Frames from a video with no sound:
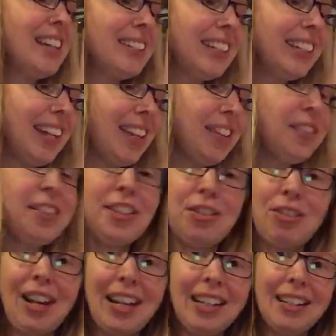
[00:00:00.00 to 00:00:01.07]
Together, the
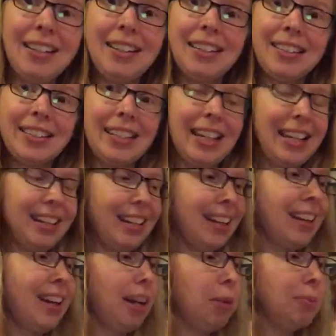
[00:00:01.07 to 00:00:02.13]
dragon and the snake
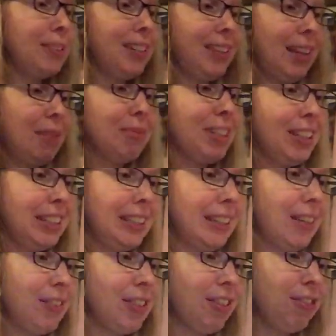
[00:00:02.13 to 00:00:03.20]
helped them clean
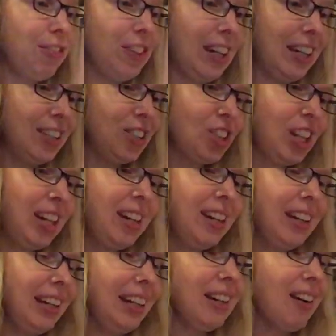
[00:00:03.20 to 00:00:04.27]
out the fridge
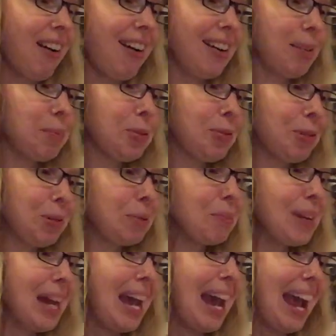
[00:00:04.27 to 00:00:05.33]
in Autumn's room.